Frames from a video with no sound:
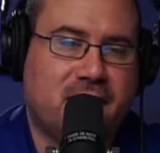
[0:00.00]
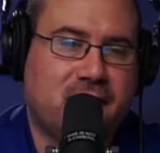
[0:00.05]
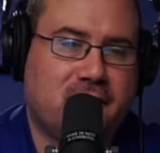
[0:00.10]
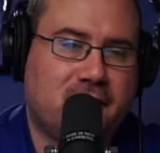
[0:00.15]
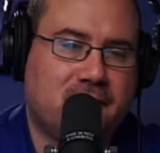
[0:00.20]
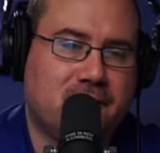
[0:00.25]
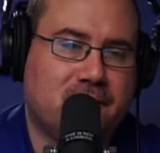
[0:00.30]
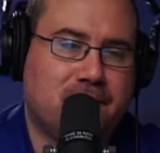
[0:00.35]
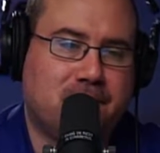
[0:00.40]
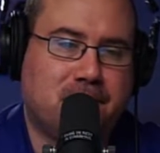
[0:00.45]

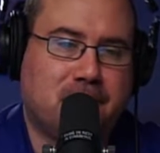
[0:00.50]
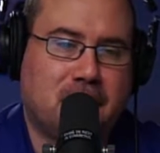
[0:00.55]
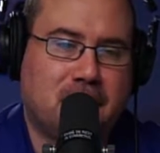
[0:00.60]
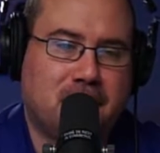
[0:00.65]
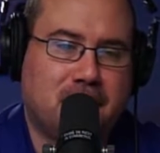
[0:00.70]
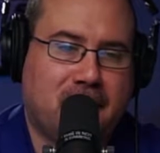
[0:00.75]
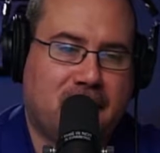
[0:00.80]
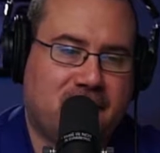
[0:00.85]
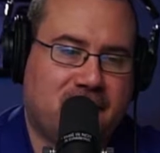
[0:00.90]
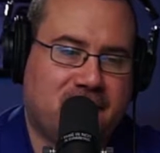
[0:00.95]
the
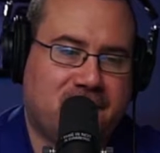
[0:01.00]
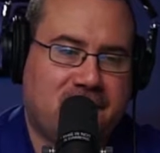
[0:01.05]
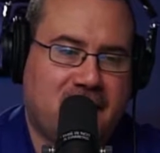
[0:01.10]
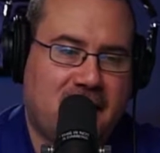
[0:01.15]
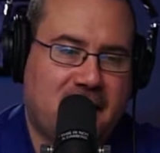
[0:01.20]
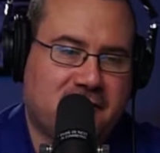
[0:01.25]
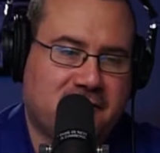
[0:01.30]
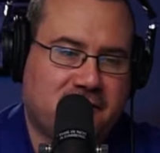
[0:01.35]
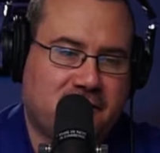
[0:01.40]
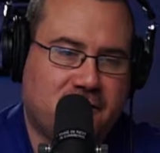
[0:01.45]
bug bounty
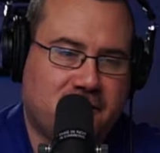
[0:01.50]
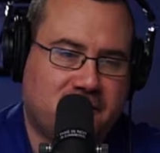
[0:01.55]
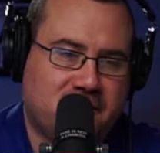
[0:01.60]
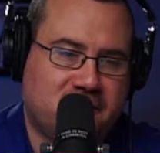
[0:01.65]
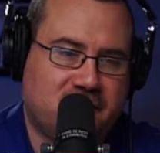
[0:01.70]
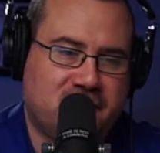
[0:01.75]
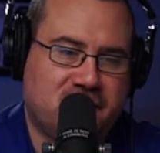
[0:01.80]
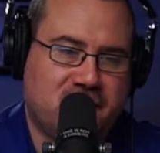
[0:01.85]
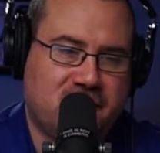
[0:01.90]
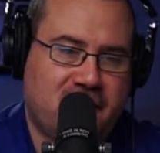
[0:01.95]
fiasco at
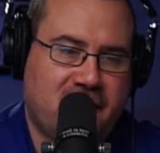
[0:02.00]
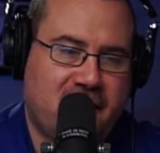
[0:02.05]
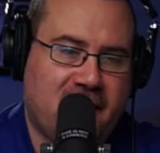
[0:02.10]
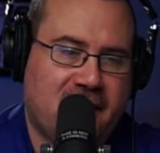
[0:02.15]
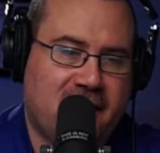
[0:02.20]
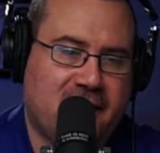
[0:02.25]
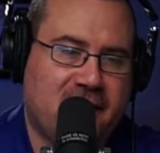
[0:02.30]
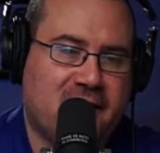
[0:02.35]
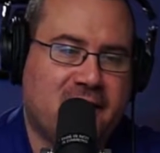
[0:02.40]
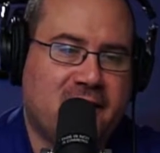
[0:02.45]
D J
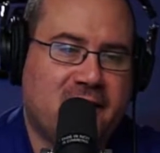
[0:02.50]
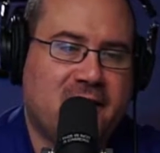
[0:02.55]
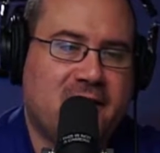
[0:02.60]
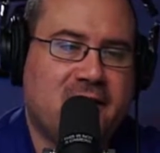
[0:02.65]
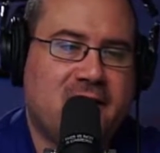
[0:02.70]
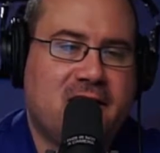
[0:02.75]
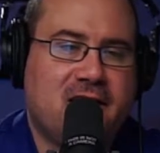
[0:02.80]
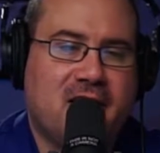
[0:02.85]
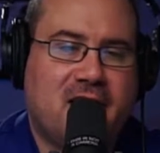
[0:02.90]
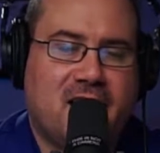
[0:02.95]
I.
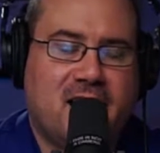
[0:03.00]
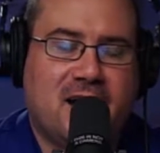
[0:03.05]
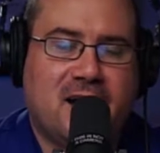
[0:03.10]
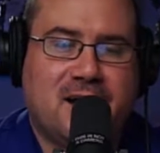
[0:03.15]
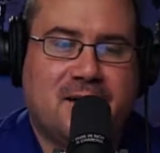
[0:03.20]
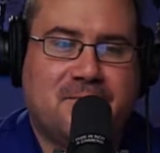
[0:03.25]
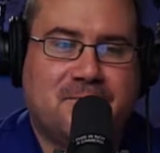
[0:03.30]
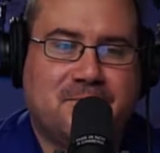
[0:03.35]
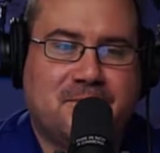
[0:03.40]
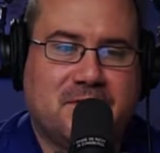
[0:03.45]

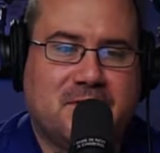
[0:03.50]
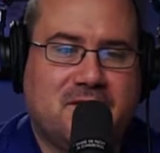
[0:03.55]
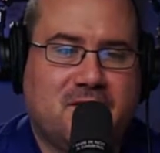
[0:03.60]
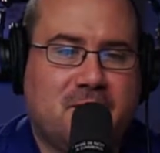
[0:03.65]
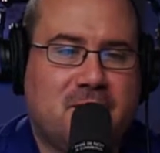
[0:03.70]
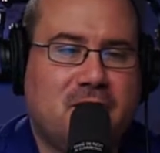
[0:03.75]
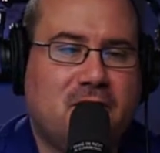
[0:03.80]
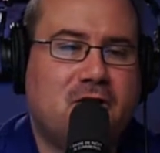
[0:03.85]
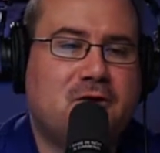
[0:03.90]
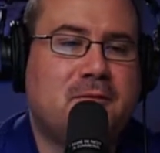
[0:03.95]
Um,
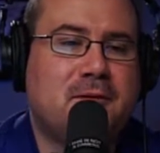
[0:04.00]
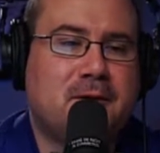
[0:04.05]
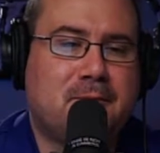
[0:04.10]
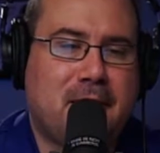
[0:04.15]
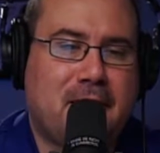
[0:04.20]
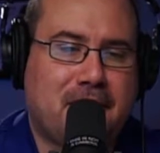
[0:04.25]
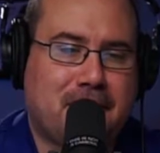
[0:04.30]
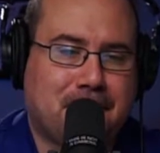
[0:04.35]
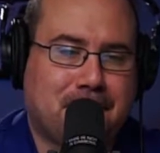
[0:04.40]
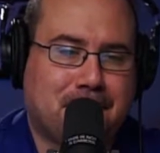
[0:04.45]
tell me a little bit
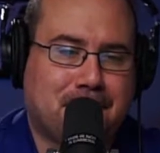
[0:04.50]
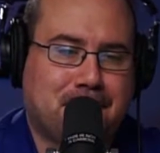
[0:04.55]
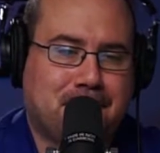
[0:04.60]
about it.